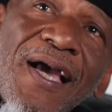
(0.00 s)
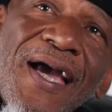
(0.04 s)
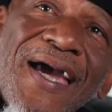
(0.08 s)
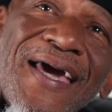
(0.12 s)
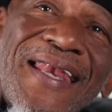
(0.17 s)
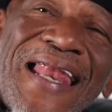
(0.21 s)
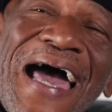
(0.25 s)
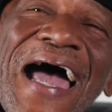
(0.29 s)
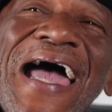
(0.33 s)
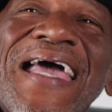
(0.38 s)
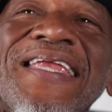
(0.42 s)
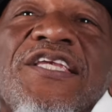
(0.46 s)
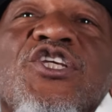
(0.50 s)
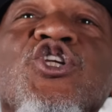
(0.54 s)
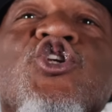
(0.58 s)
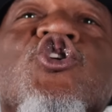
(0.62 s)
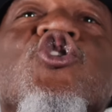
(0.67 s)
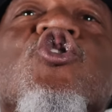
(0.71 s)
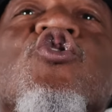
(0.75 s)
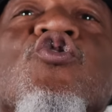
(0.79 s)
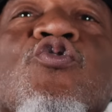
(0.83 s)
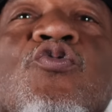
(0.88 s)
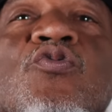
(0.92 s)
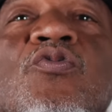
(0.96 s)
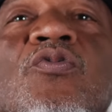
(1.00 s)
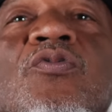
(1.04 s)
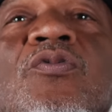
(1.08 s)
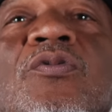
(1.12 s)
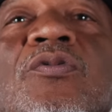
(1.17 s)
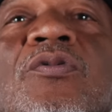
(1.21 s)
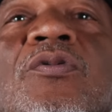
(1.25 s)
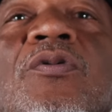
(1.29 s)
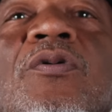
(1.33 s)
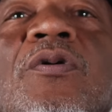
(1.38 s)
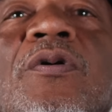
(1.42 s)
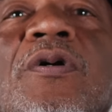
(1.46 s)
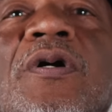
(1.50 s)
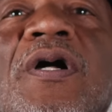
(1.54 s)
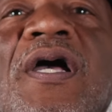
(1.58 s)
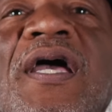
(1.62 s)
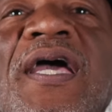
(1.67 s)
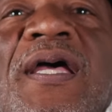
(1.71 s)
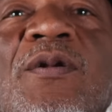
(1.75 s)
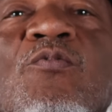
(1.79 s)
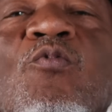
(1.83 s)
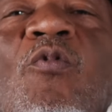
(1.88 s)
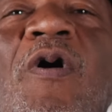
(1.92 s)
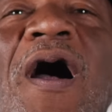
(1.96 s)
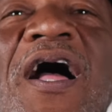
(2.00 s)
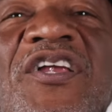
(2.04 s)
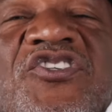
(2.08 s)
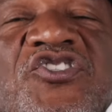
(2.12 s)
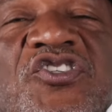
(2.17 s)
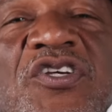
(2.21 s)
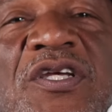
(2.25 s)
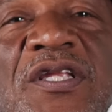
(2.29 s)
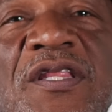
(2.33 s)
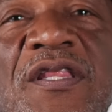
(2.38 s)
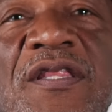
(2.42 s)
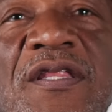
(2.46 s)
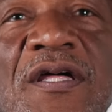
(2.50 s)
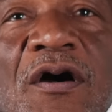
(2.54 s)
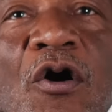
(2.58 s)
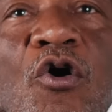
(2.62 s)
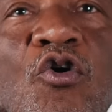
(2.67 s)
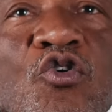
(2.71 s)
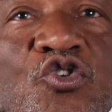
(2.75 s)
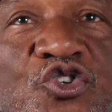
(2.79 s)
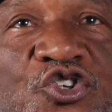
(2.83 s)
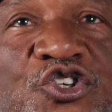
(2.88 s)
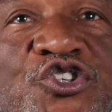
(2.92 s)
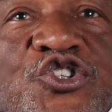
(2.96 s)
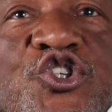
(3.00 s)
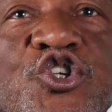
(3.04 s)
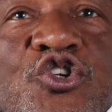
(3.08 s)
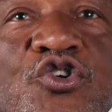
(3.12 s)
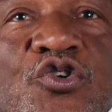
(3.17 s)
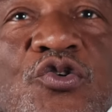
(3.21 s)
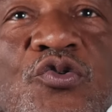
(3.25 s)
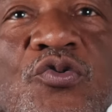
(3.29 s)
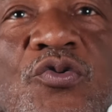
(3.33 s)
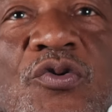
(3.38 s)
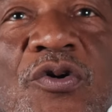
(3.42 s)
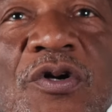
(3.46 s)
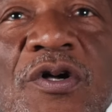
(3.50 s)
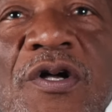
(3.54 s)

And I knew, in watching those two,